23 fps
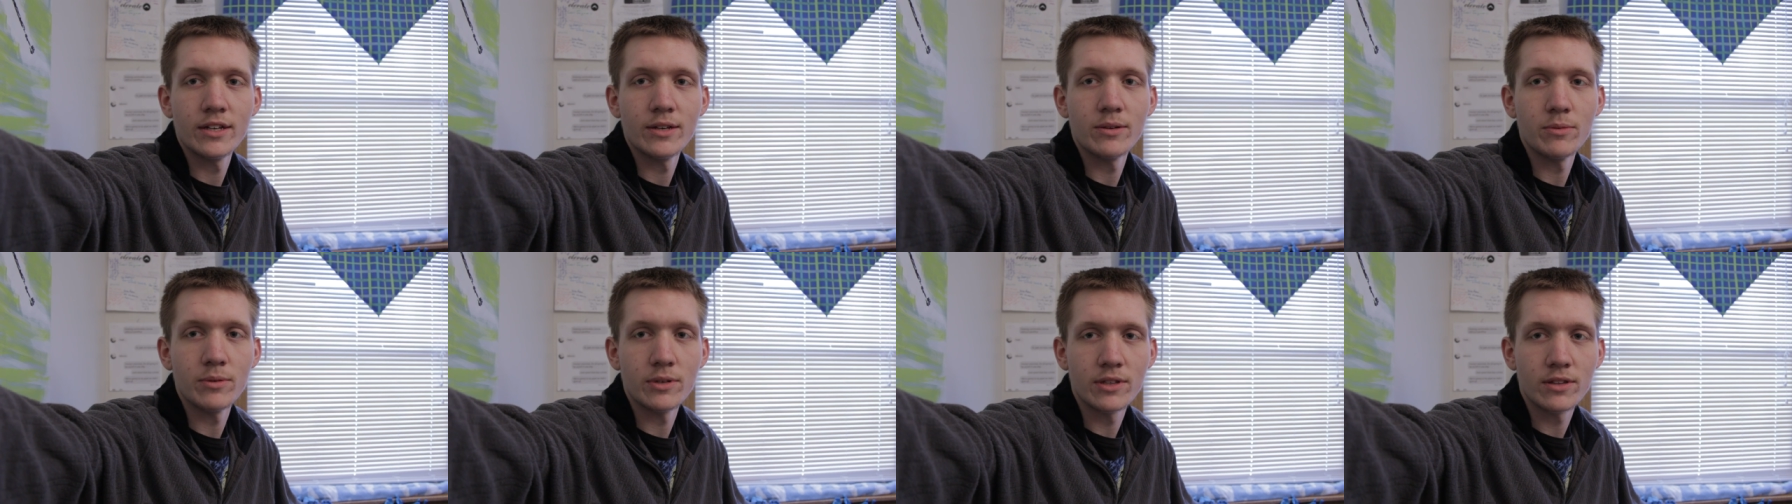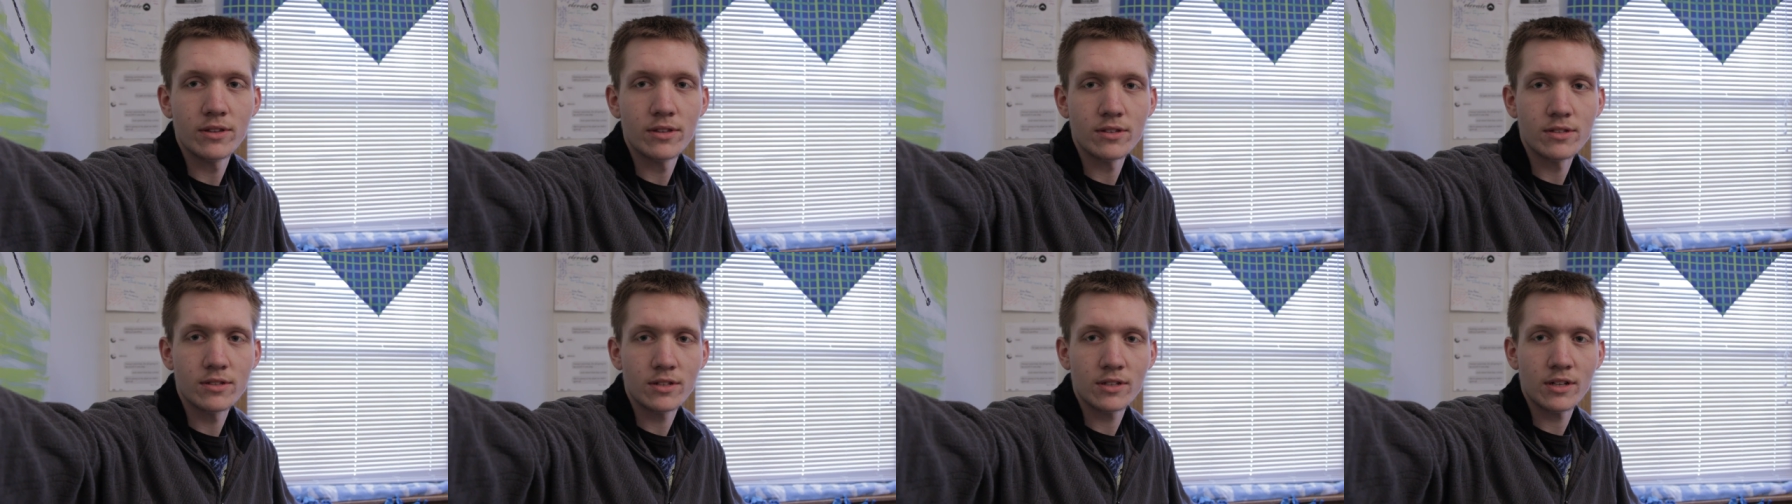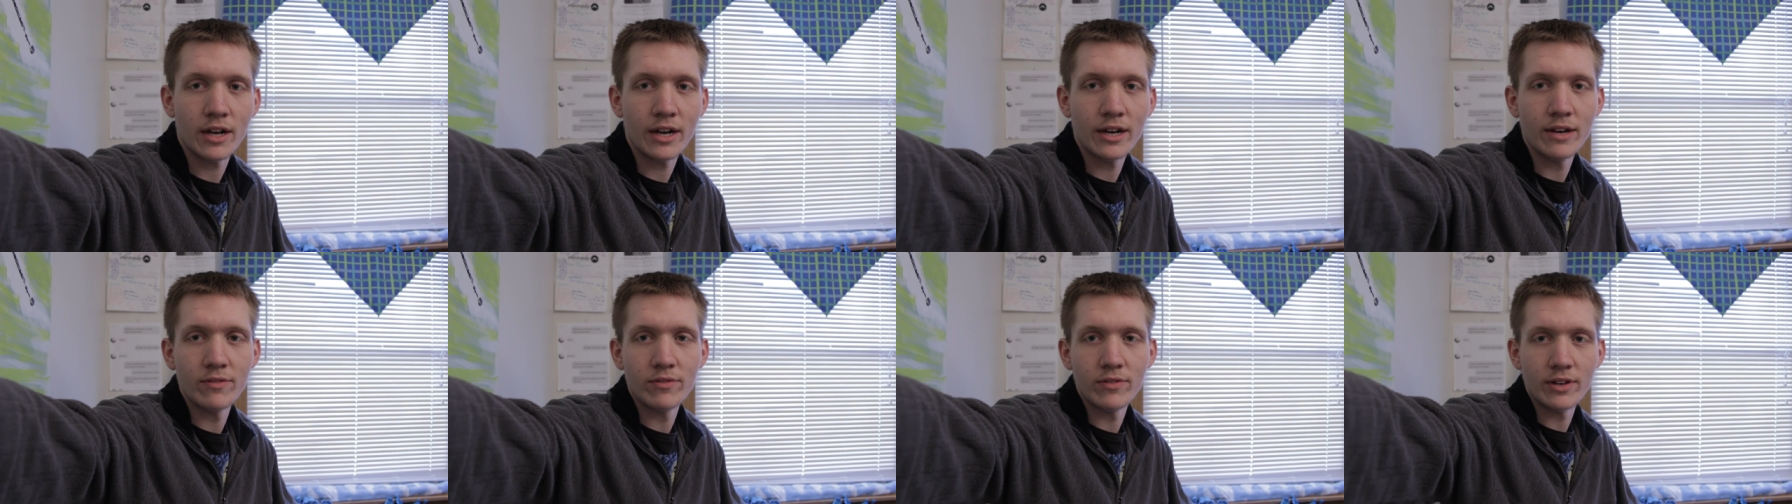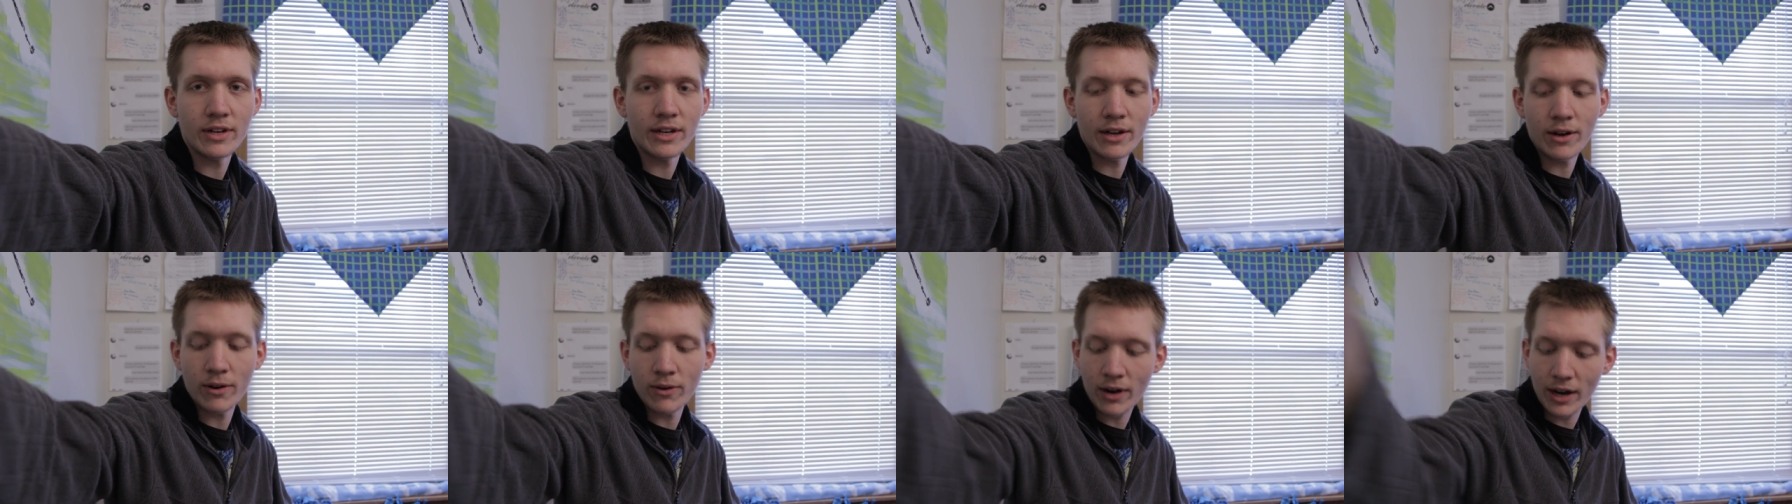with this client
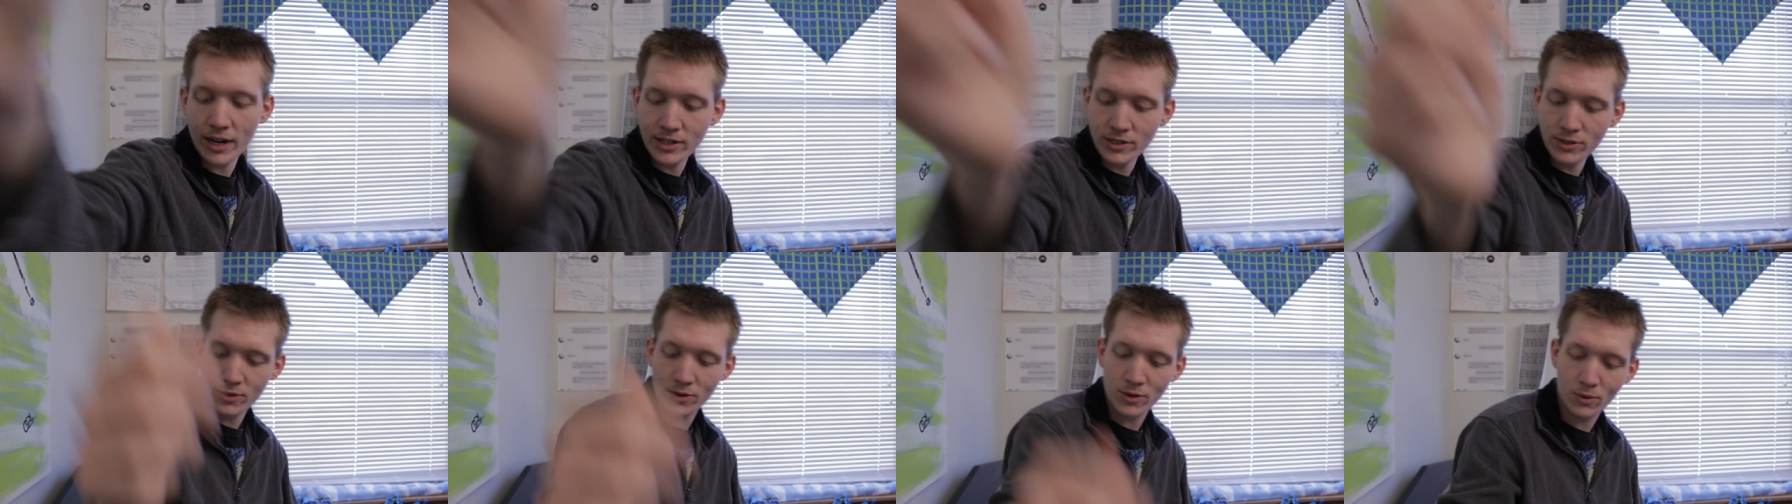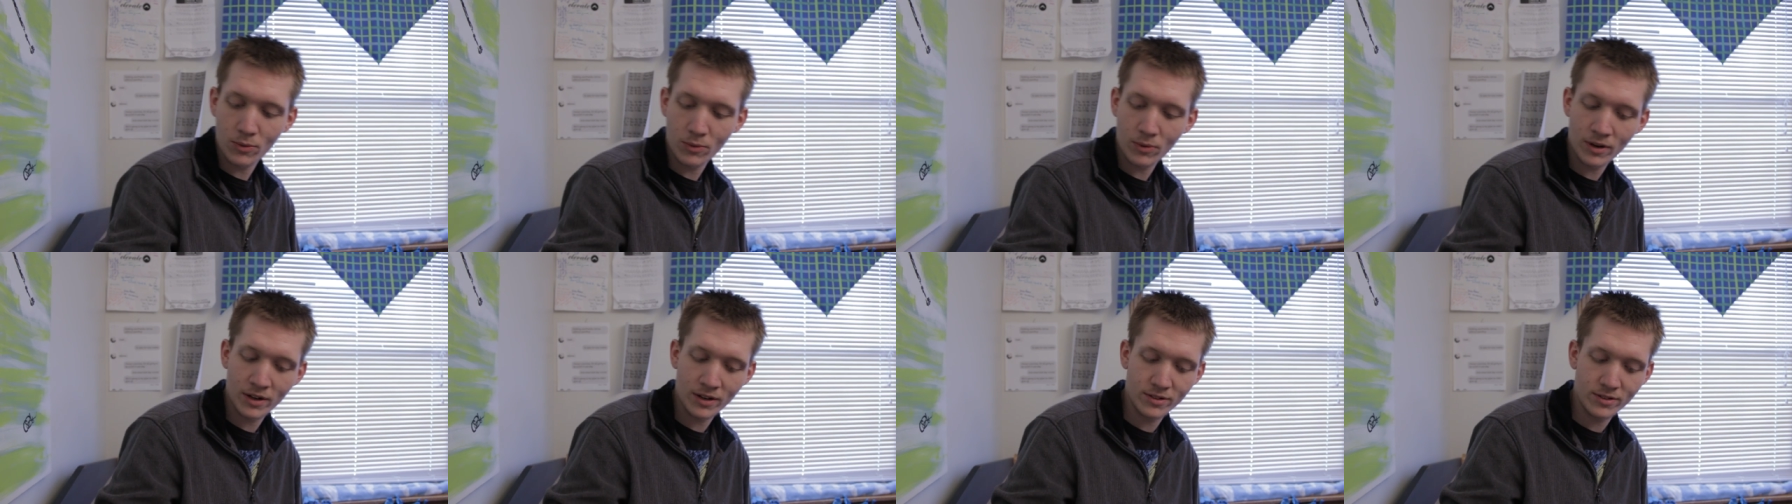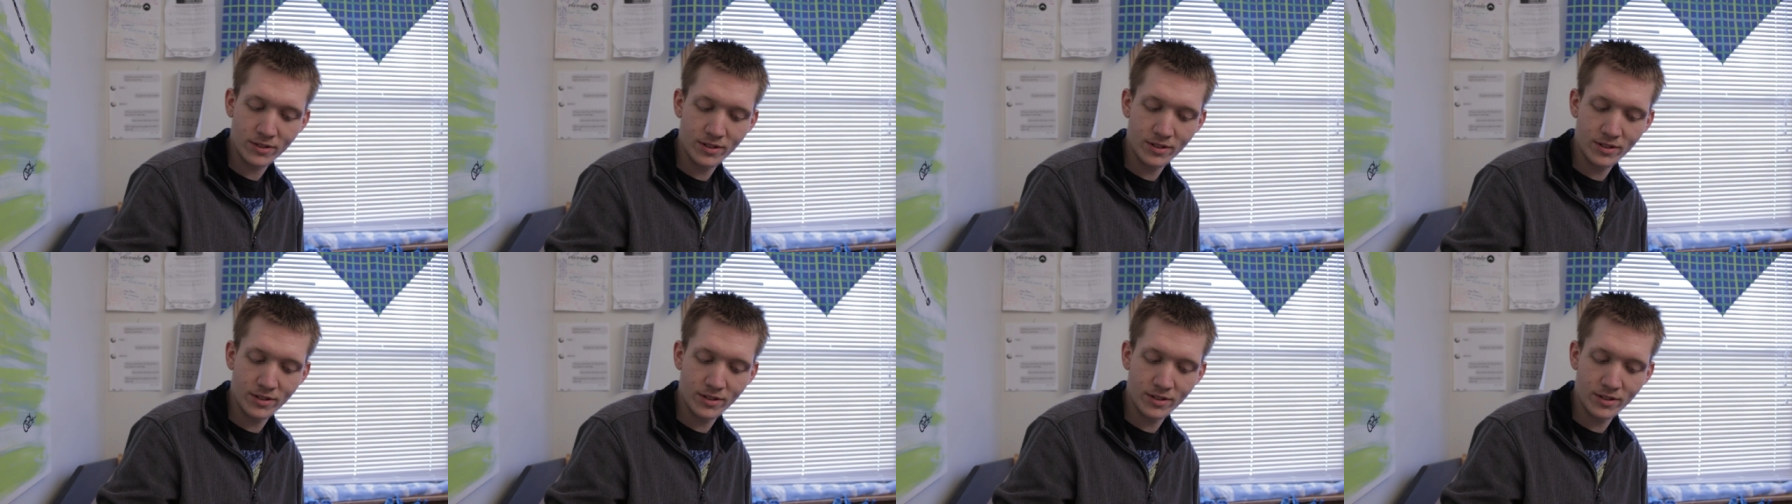video. I don't know where